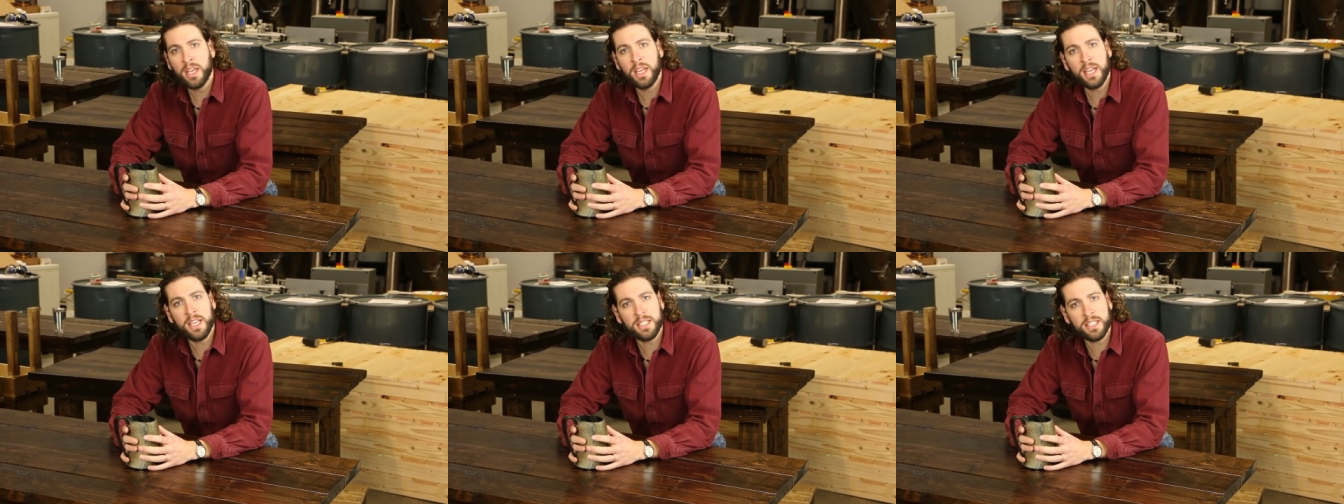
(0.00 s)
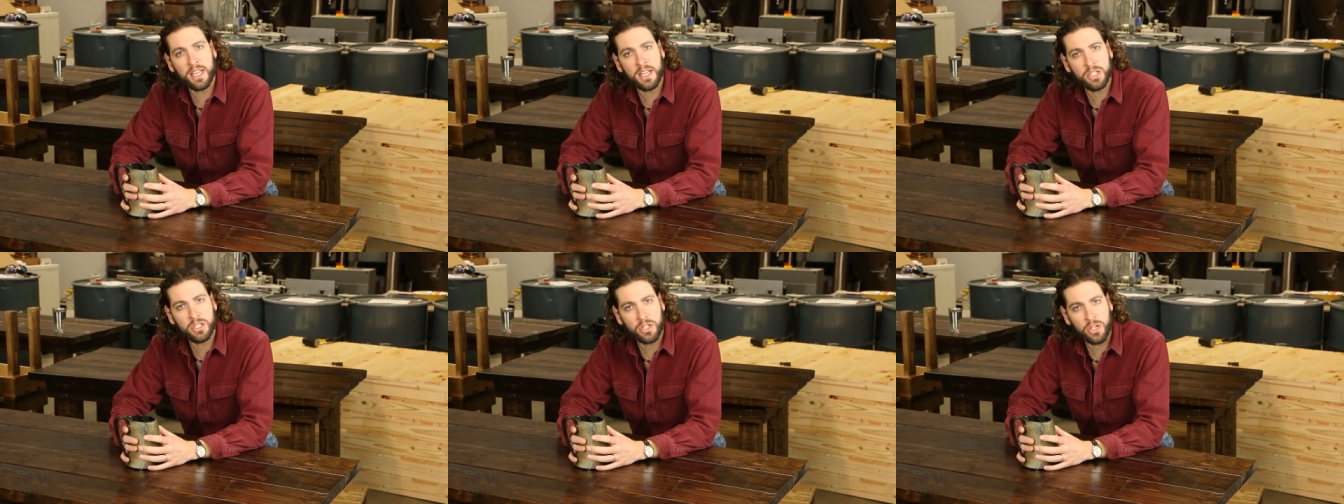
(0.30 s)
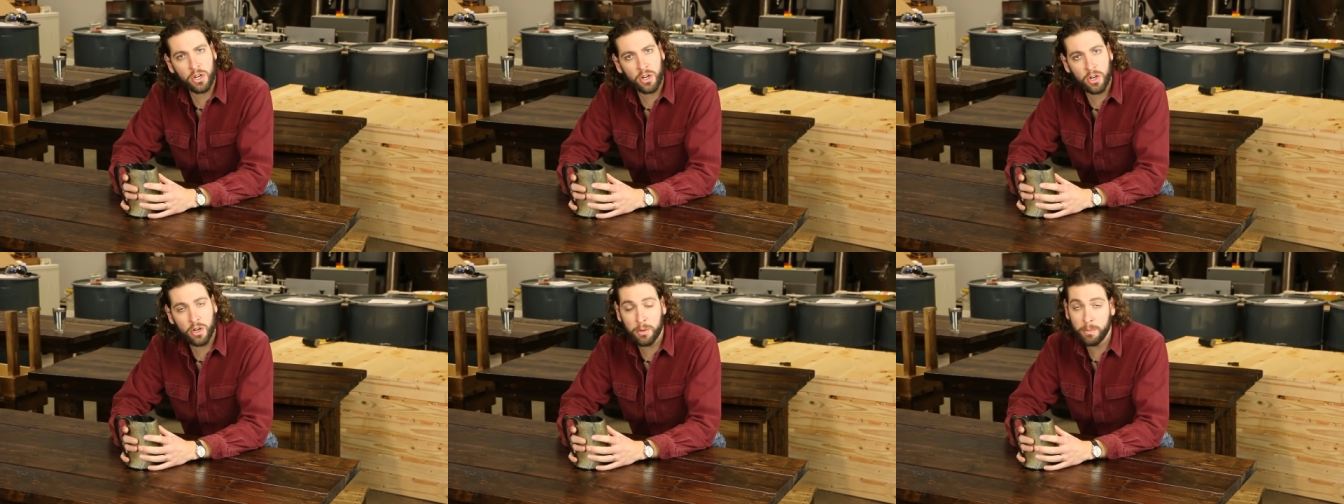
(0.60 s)
is a
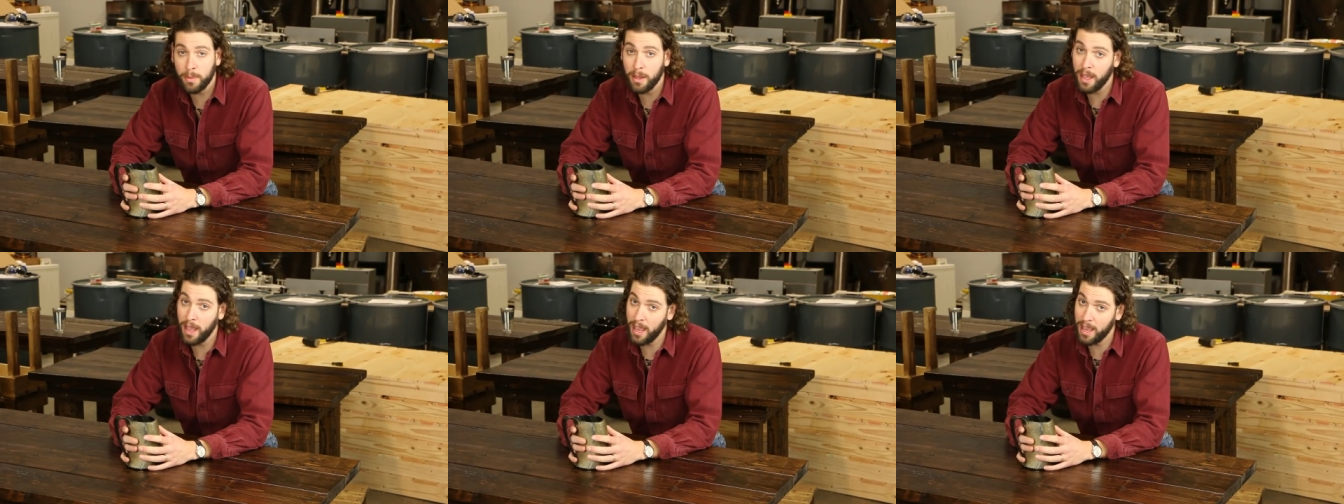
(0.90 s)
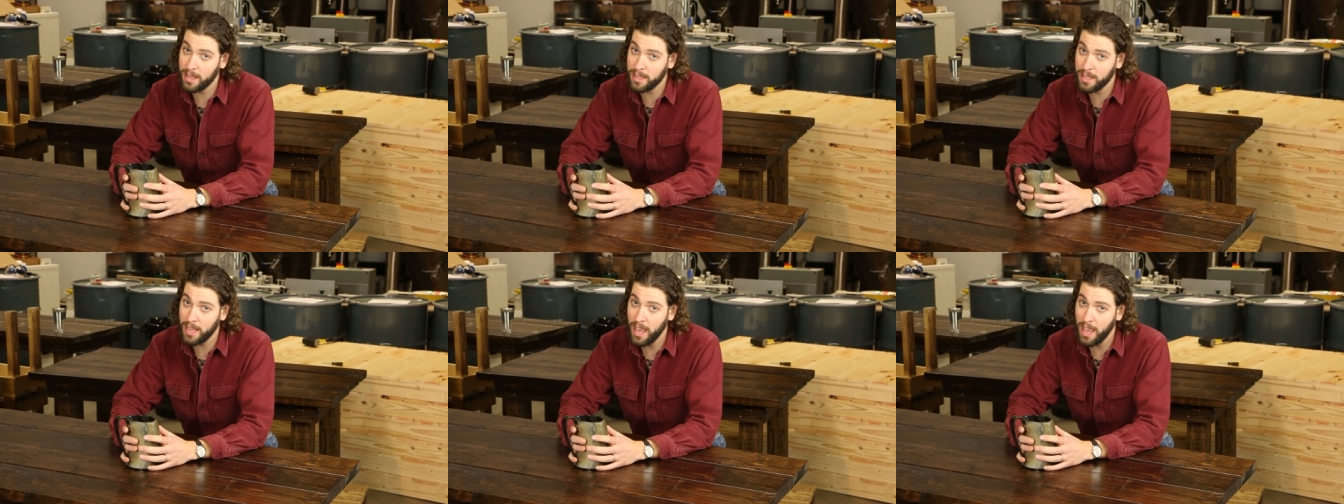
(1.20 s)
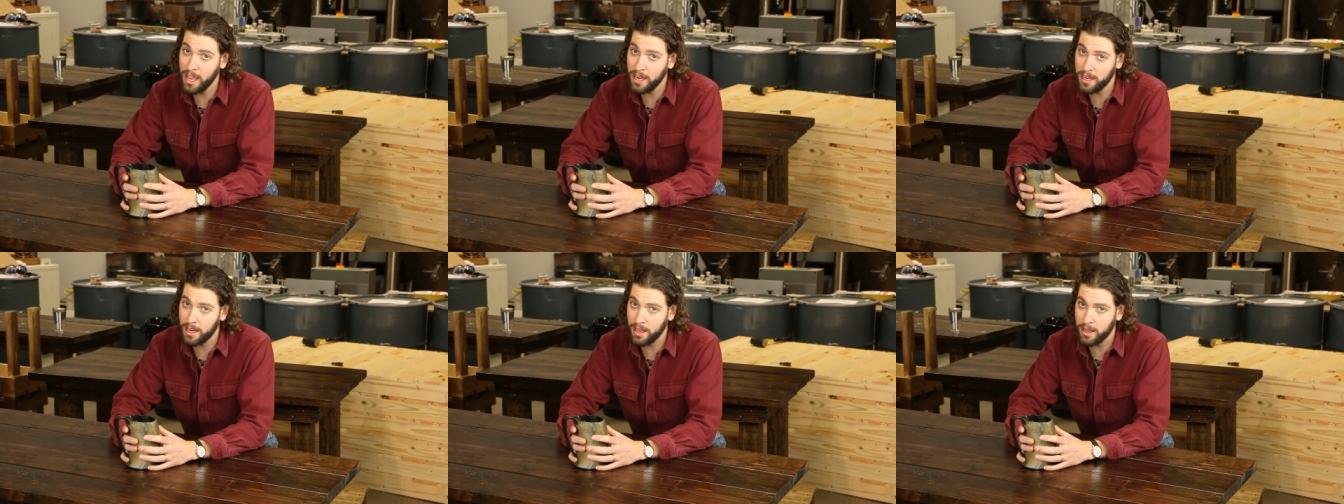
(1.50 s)
term, a
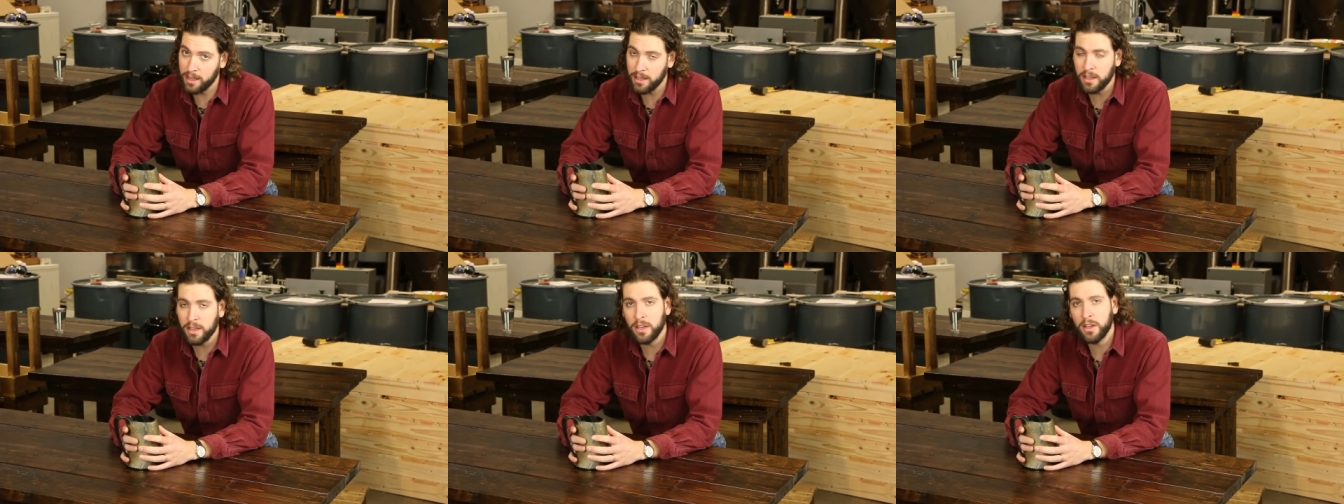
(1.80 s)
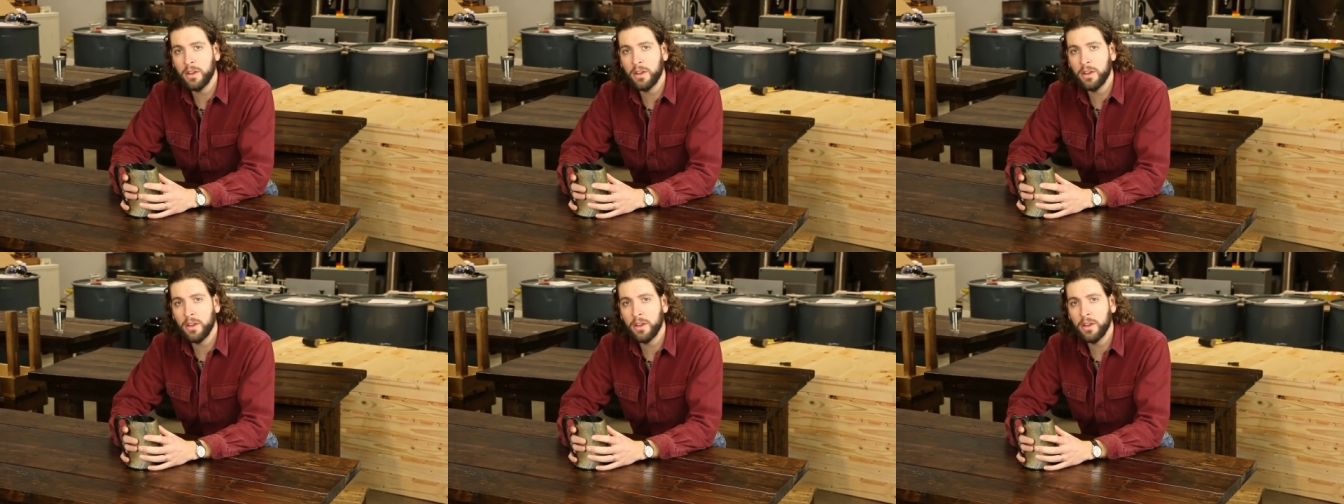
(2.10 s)
kenning,